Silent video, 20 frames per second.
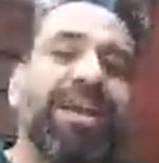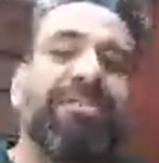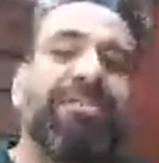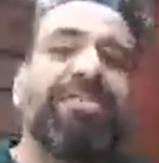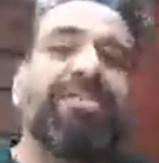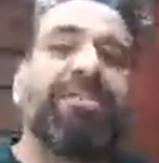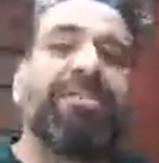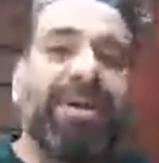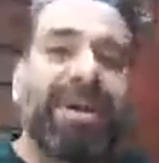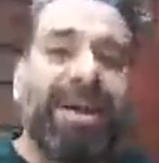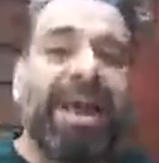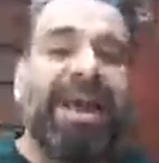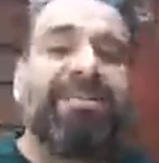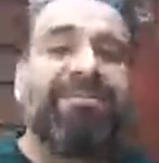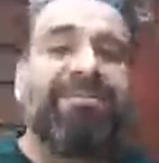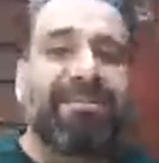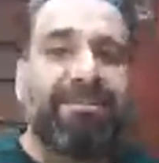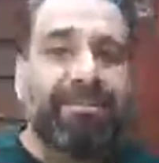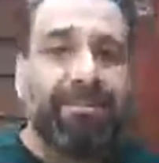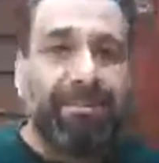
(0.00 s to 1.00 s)
have
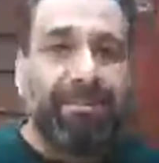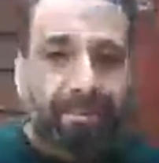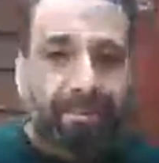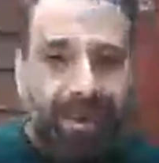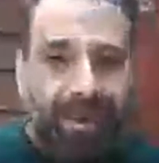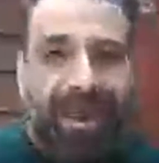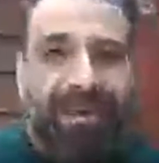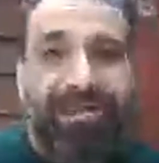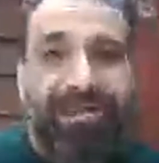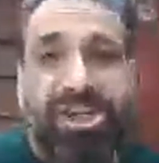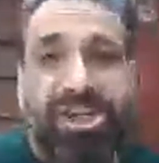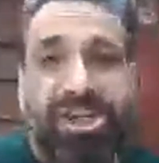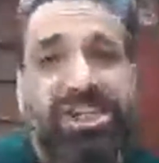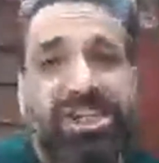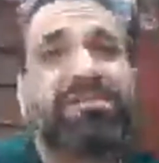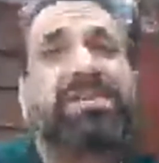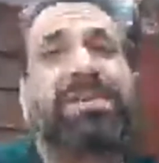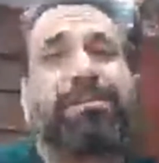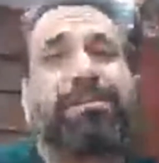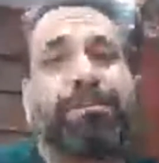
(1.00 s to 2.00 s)

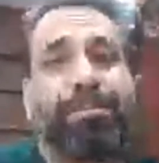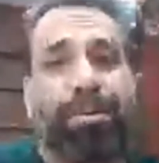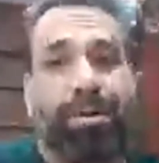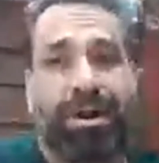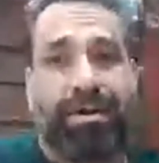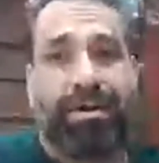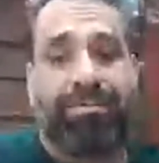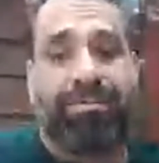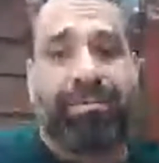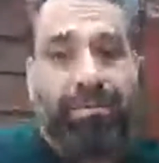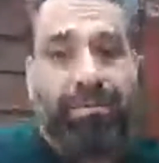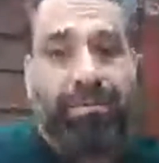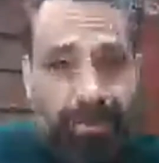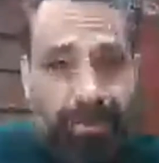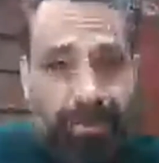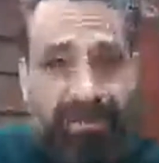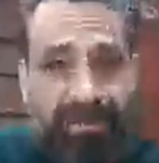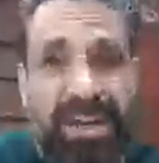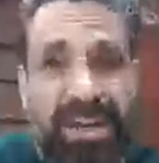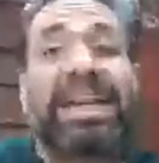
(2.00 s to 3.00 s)
achieved improv,
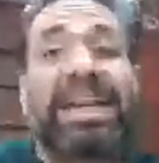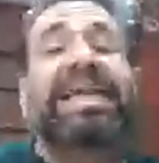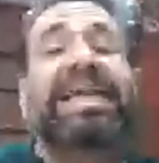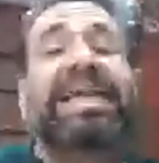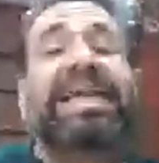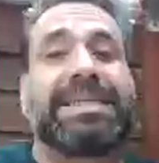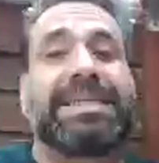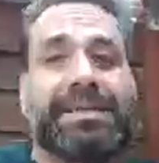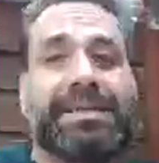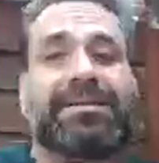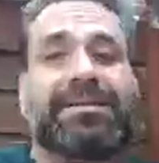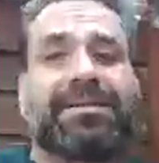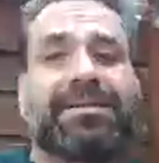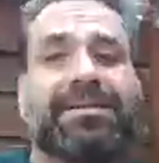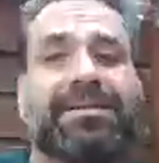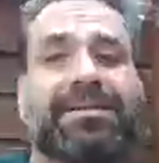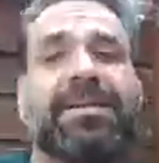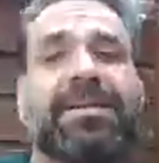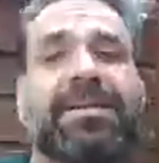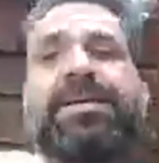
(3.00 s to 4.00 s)
done it,
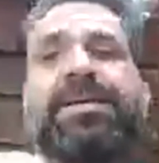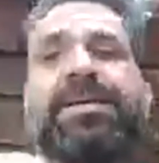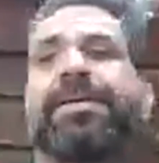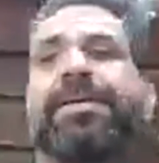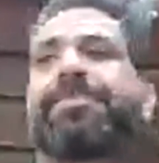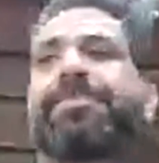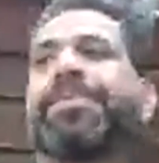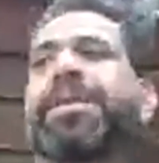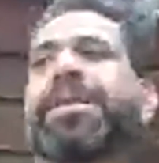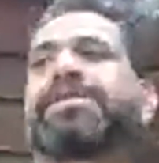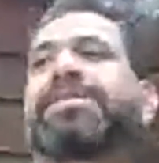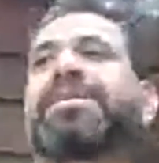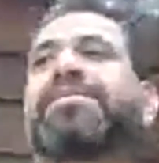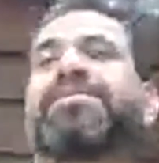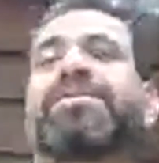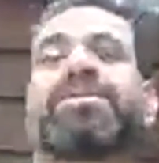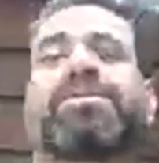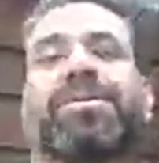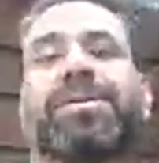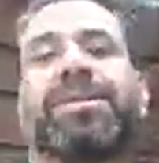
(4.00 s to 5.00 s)
right? Instead
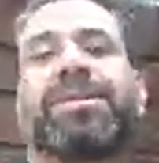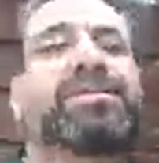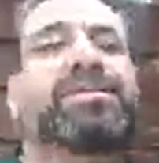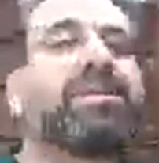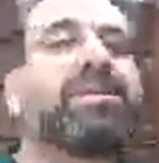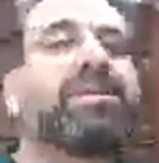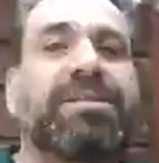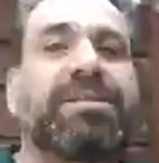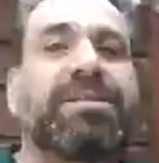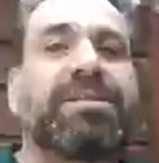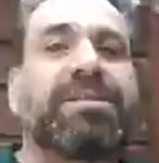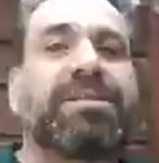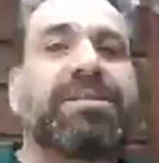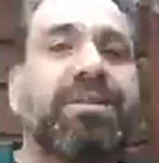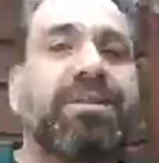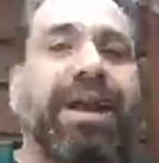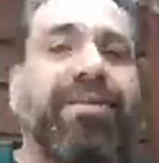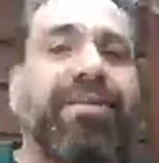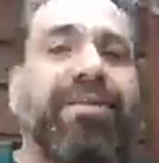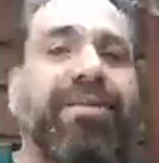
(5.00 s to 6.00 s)
of just going, let's just
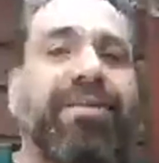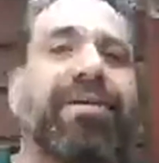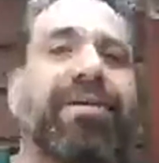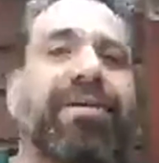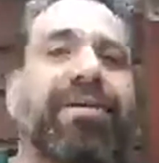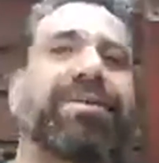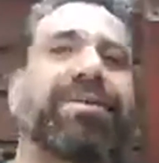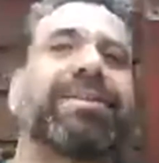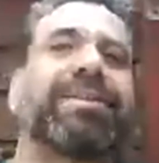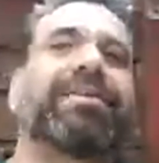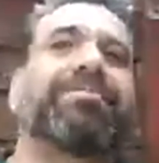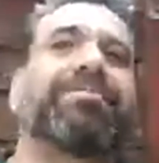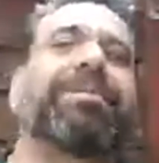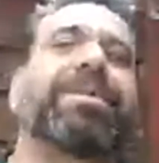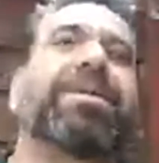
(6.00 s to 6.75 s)
explore and have fun and everything.